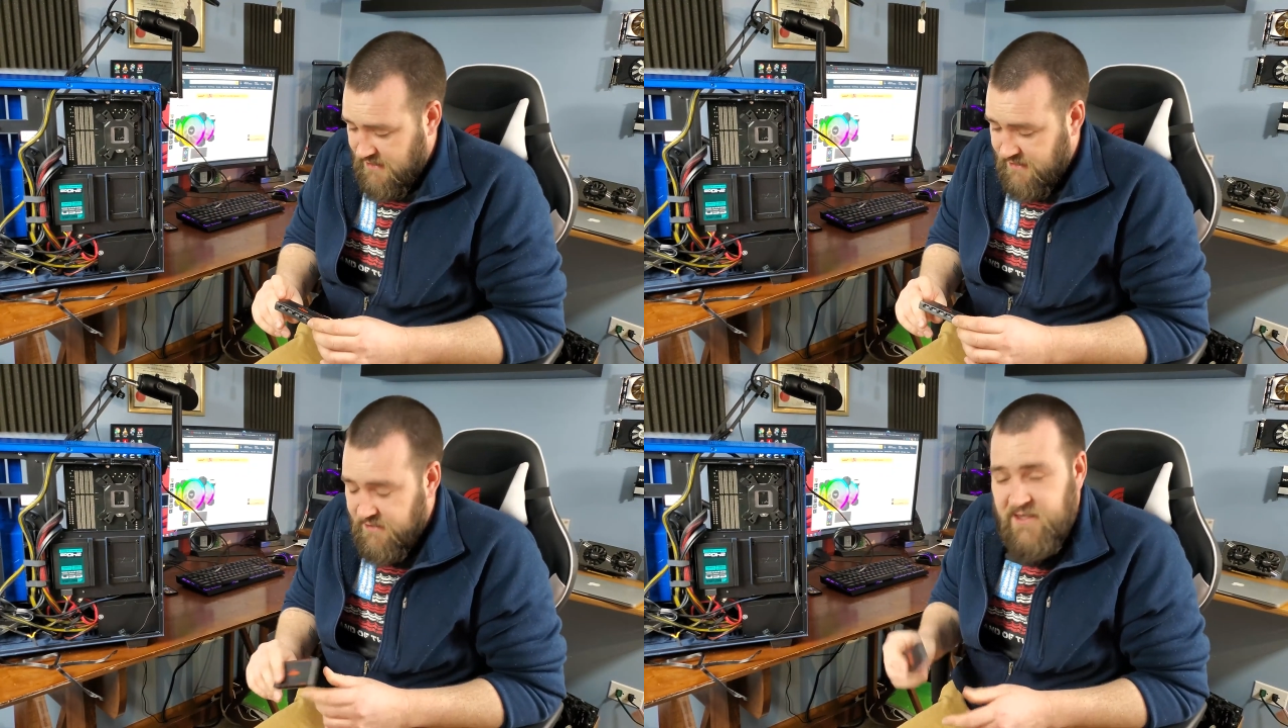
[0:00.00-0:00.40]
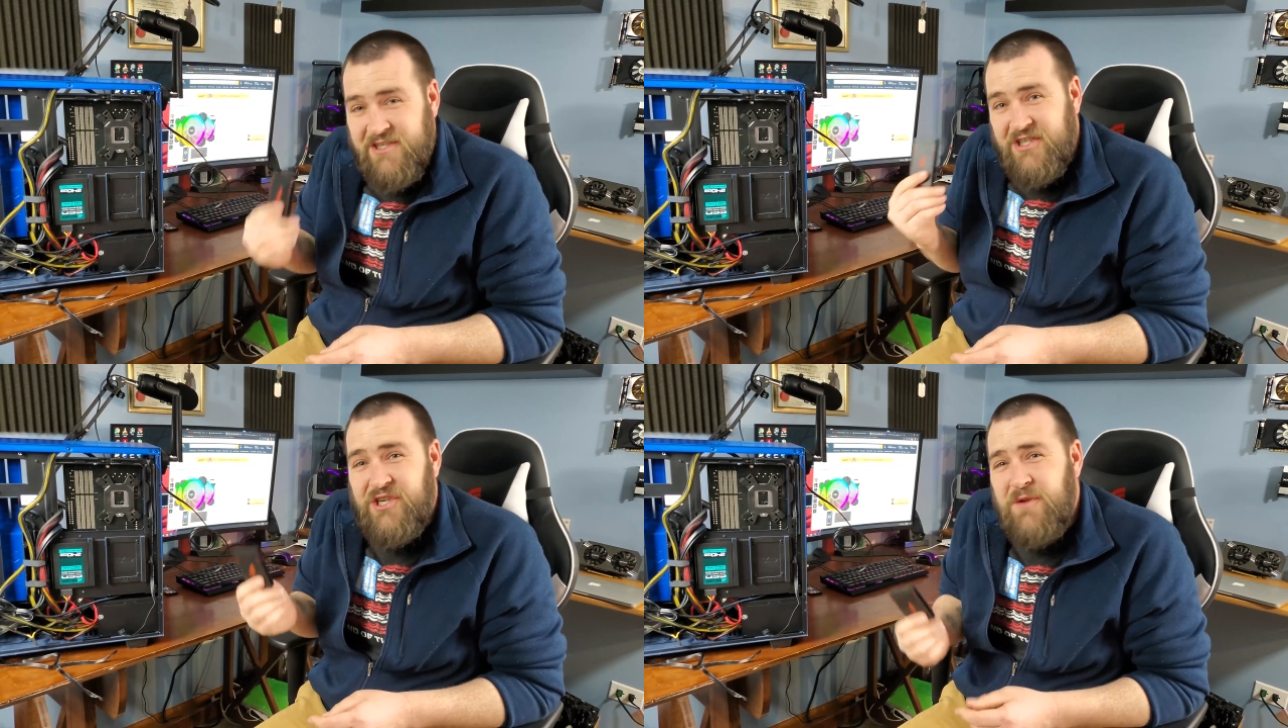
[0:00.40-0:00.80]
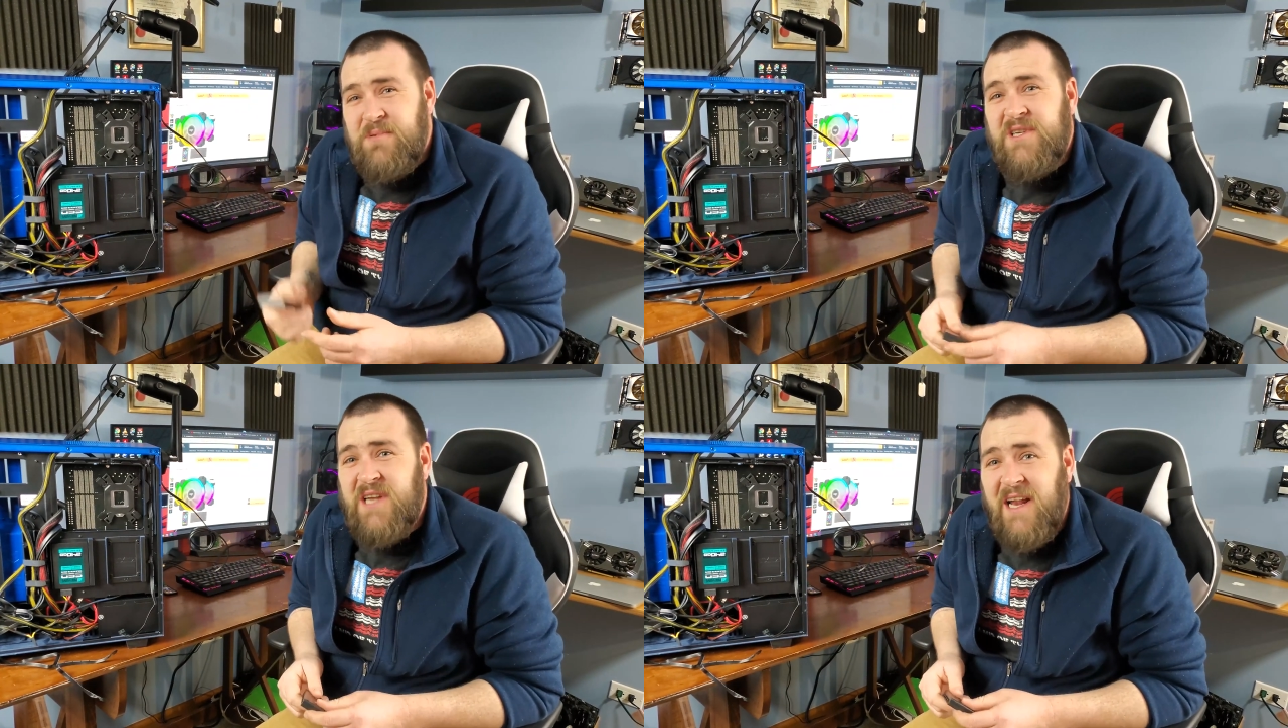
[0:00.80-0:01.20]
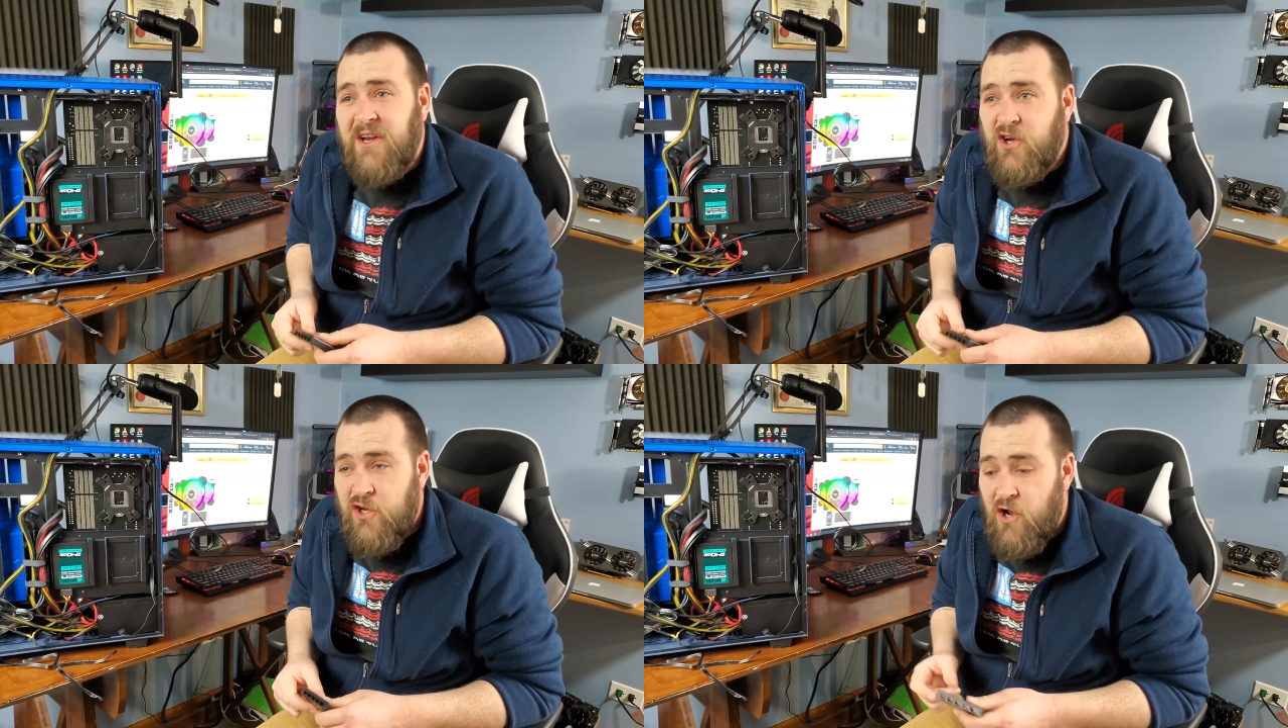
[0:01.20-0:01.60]
this cheap set
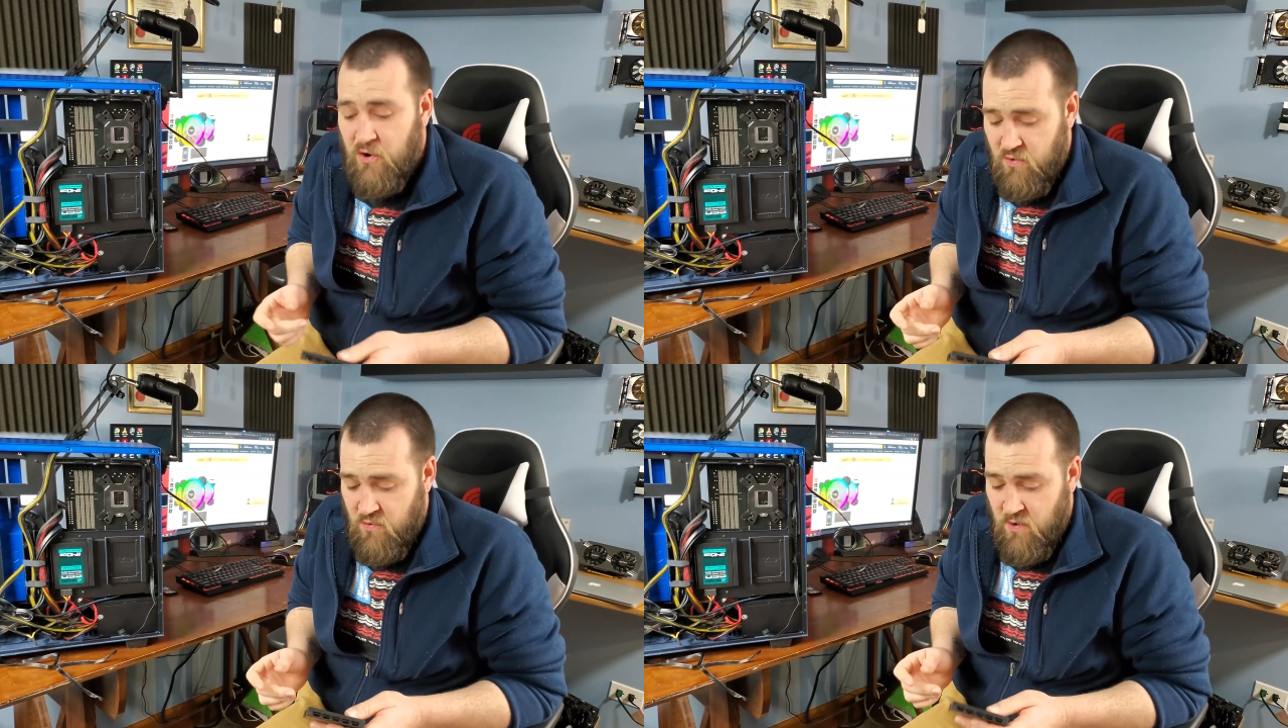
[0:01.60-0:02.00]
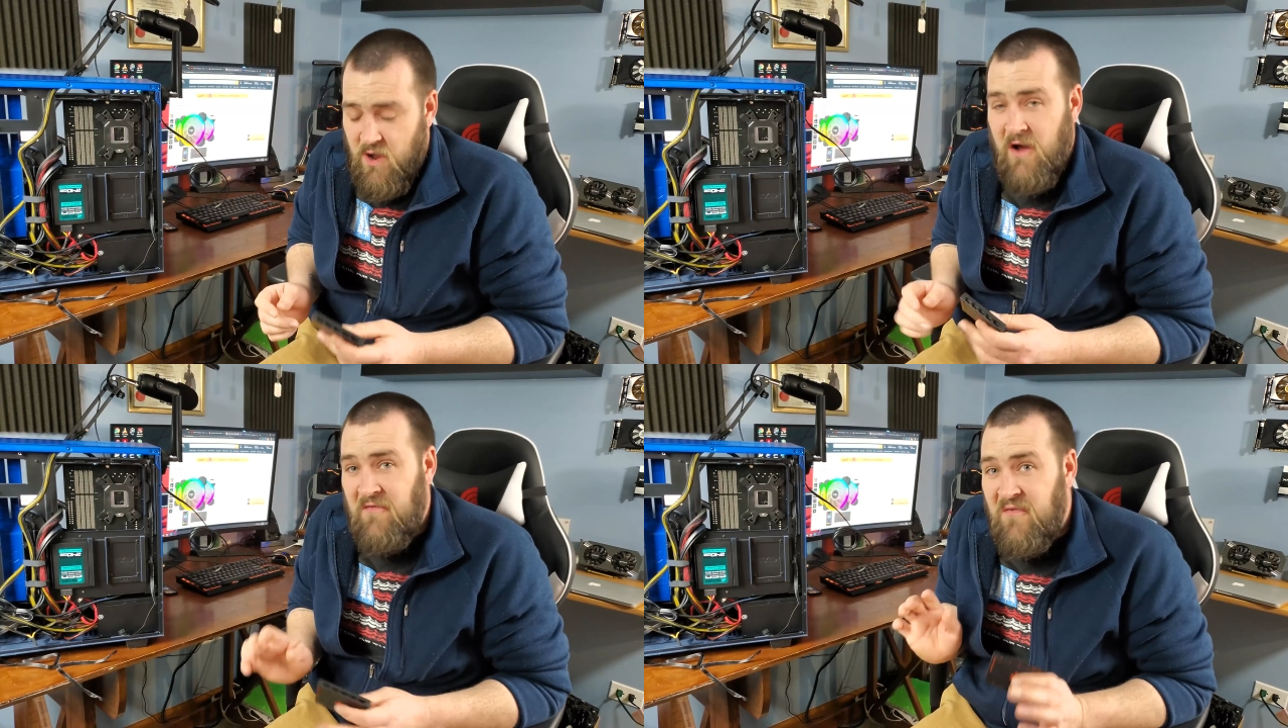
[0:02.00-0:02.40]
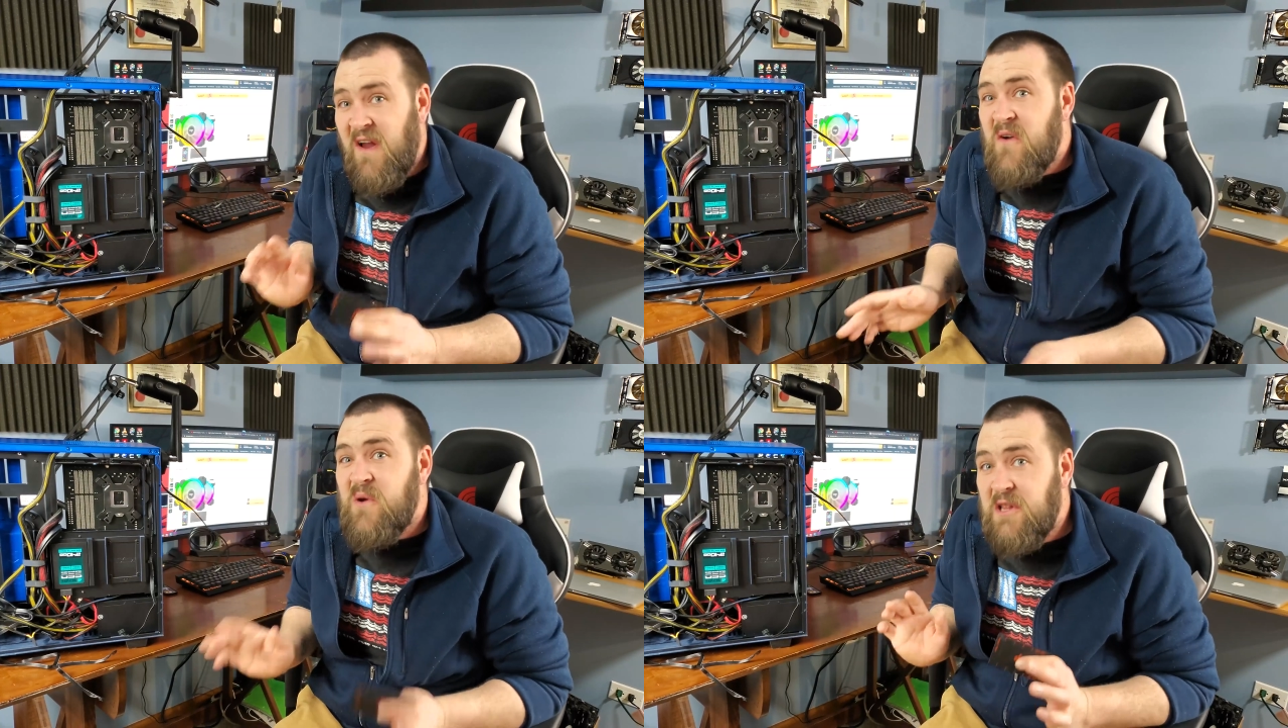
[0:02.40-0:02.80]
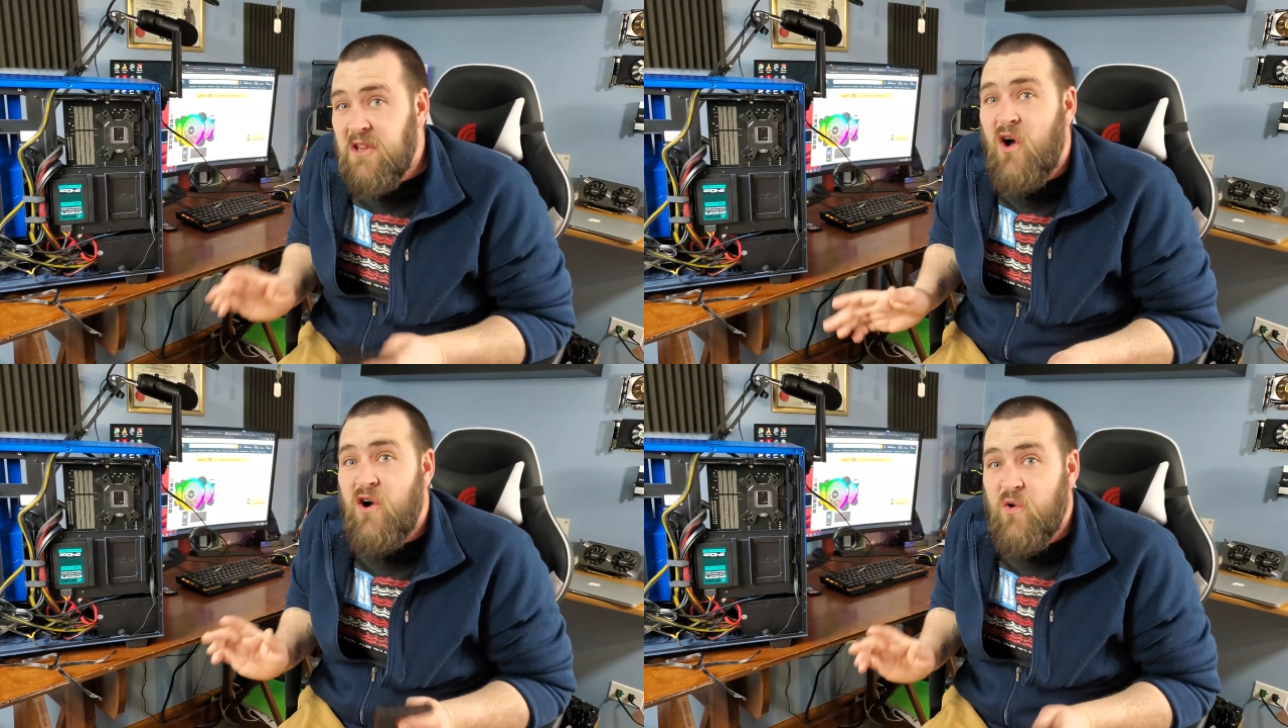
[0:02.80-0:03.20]
could go a very
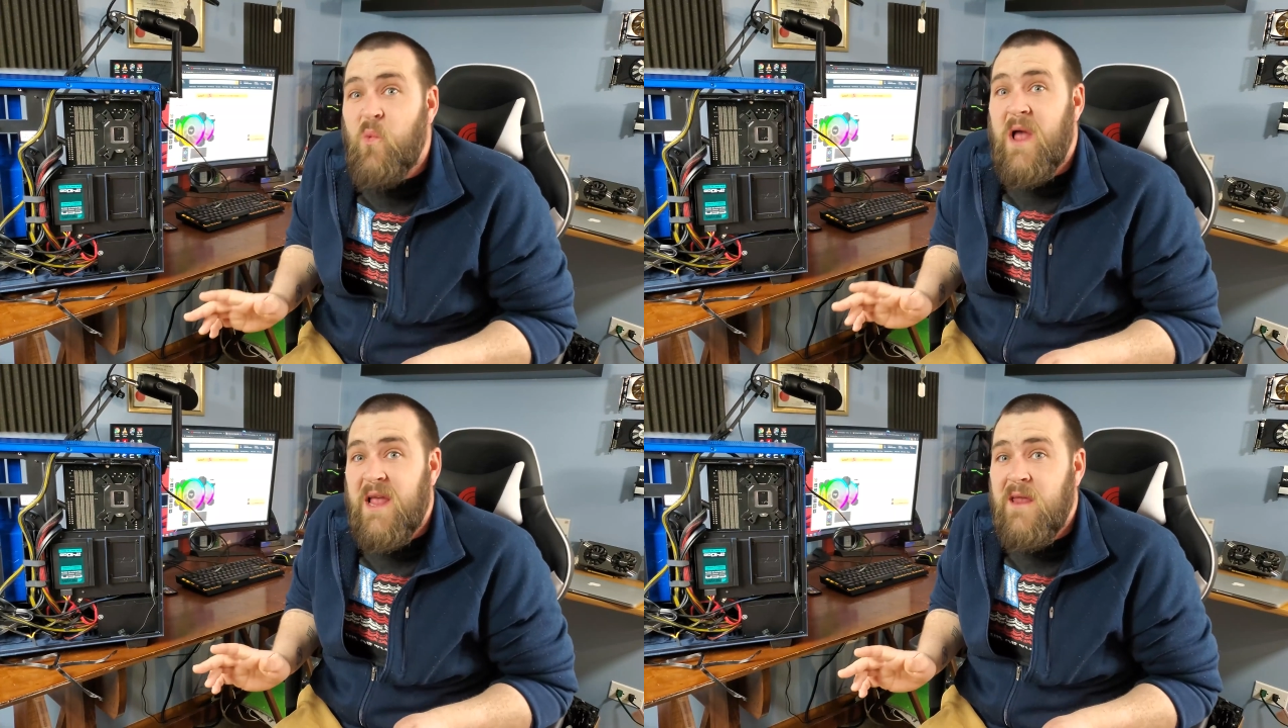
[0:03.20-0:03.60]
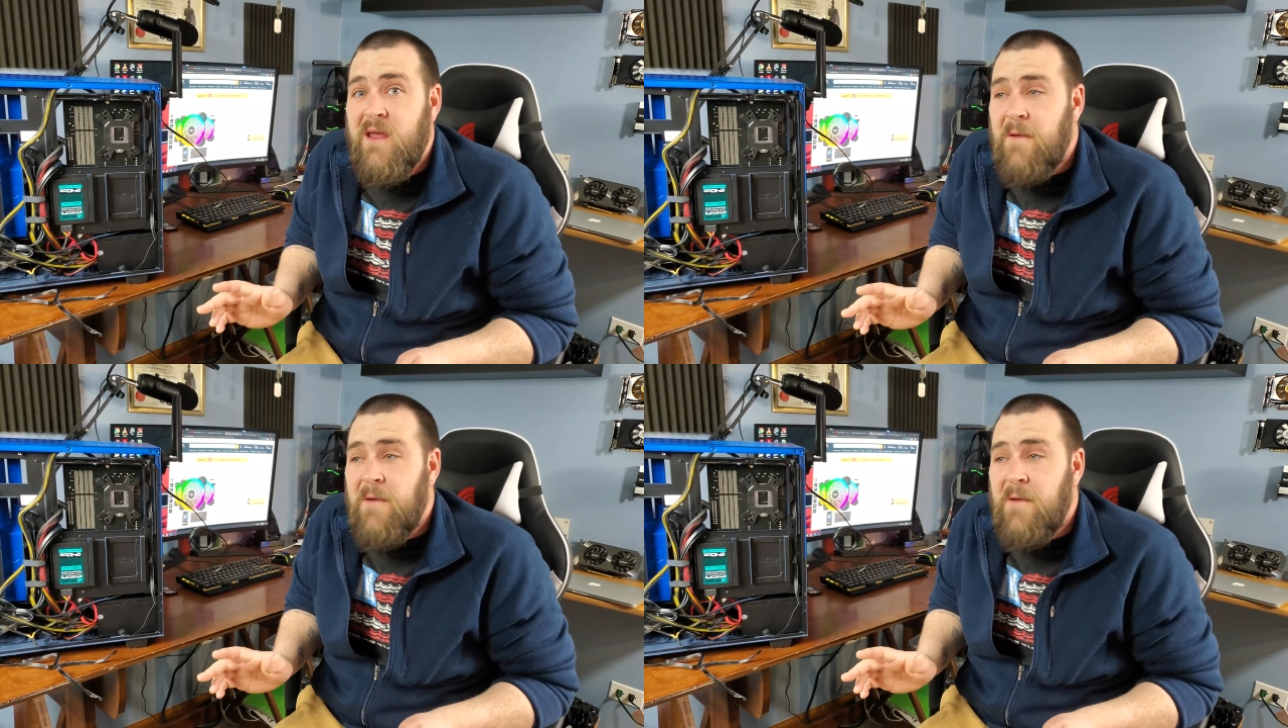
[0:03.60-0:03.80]
long way